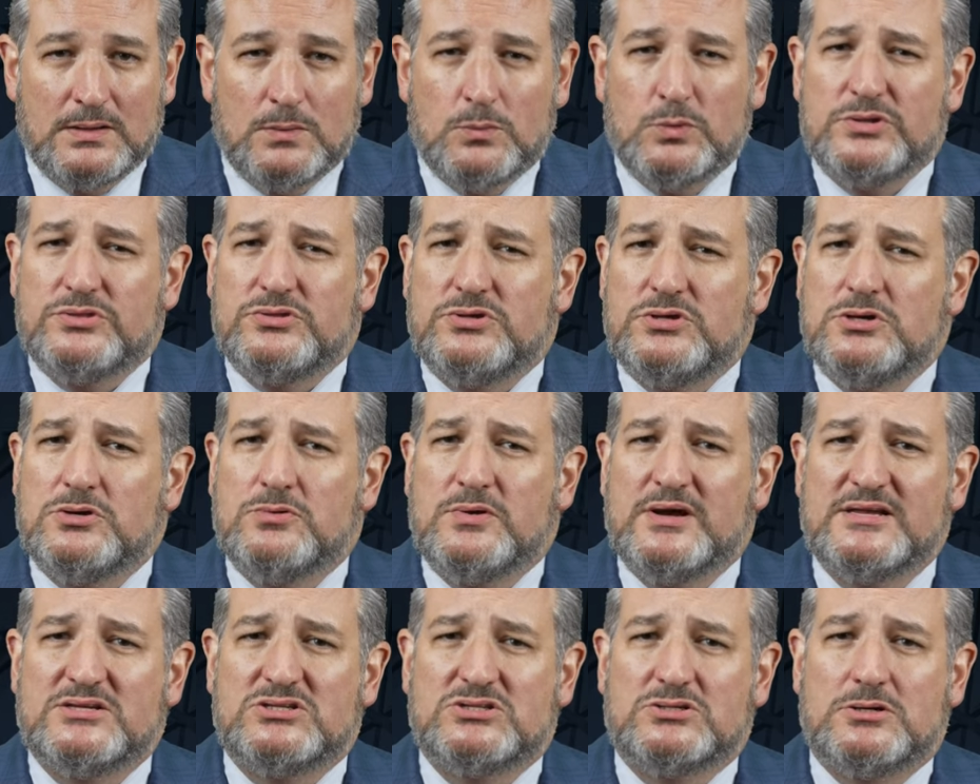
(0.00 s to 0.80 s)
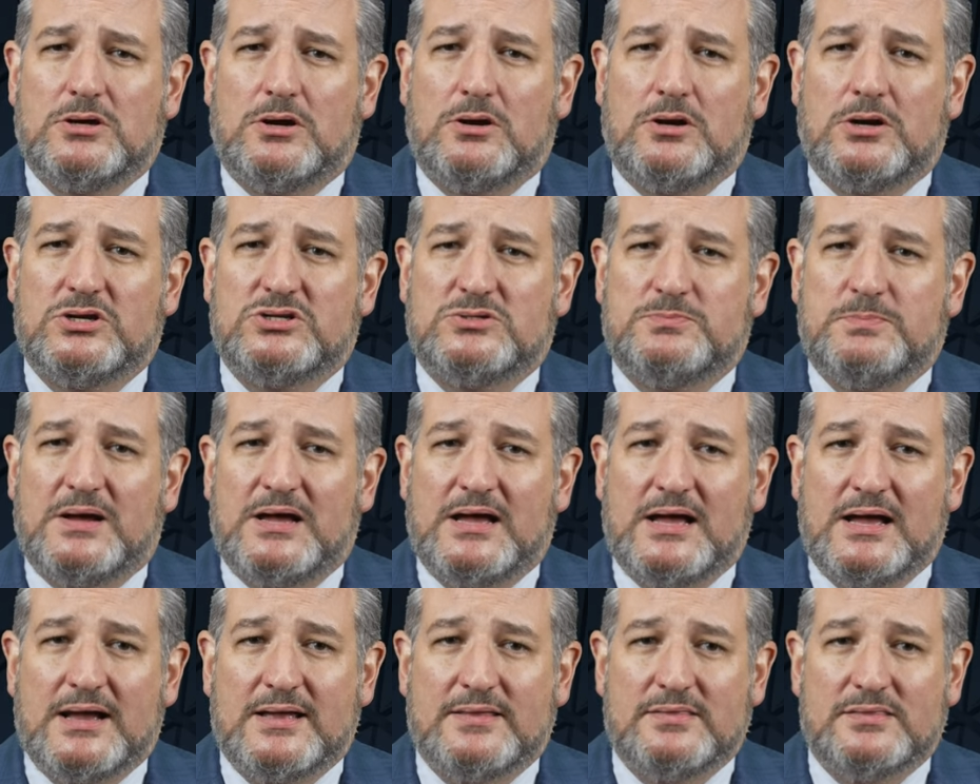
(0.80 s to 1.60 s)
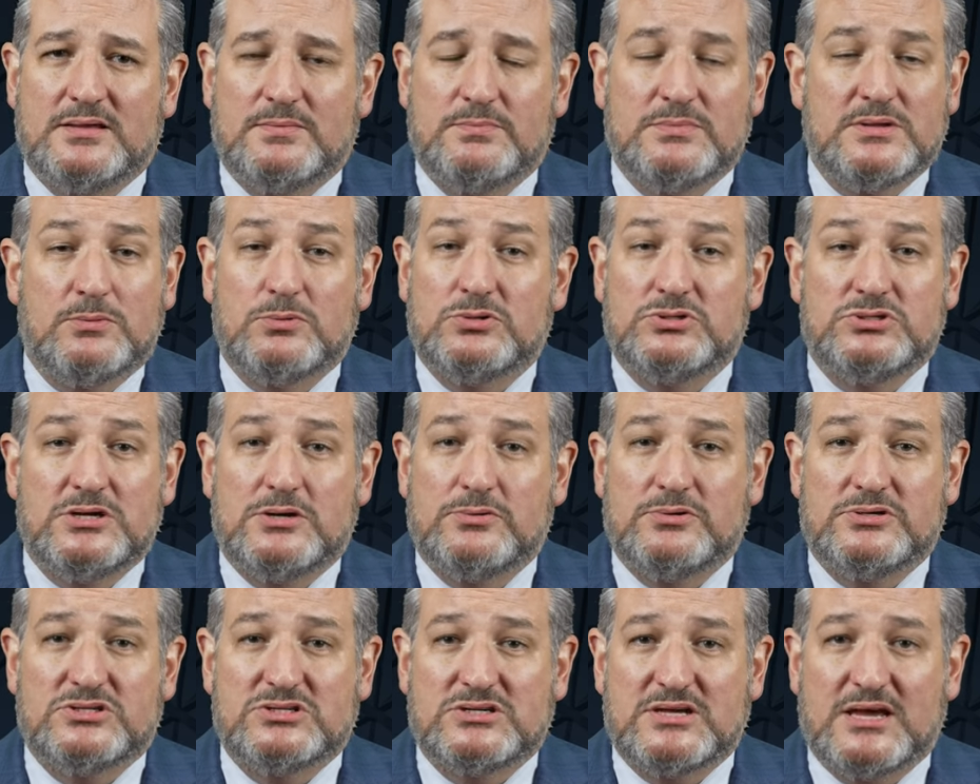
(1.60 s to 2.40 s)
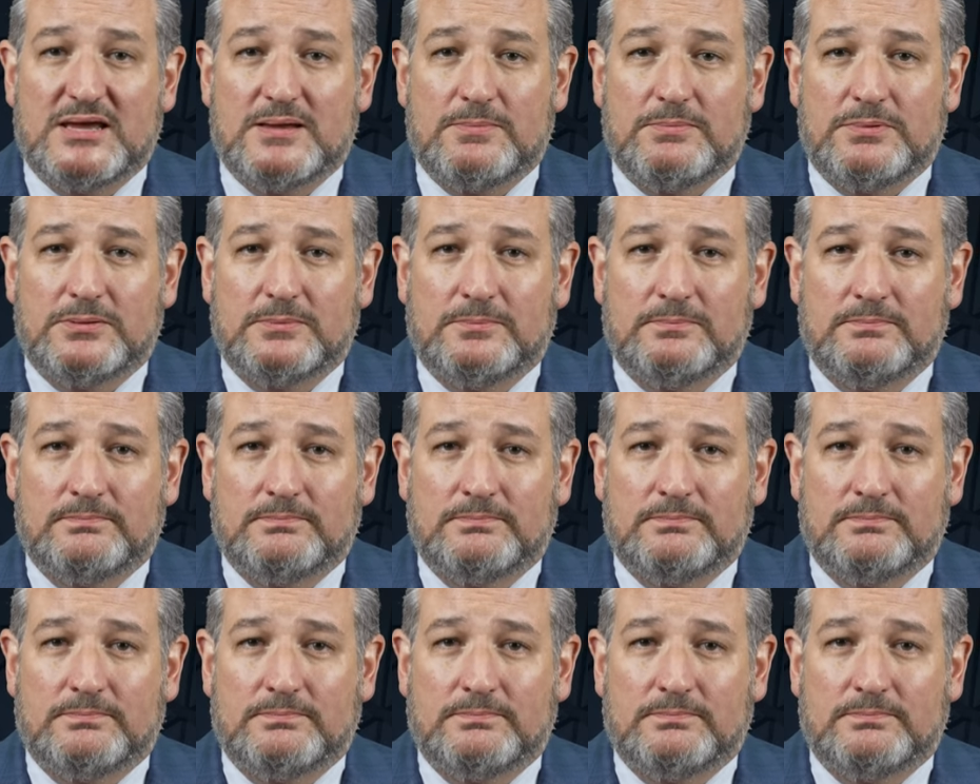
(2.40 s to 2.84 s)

With U S guards behind them, there was no escape.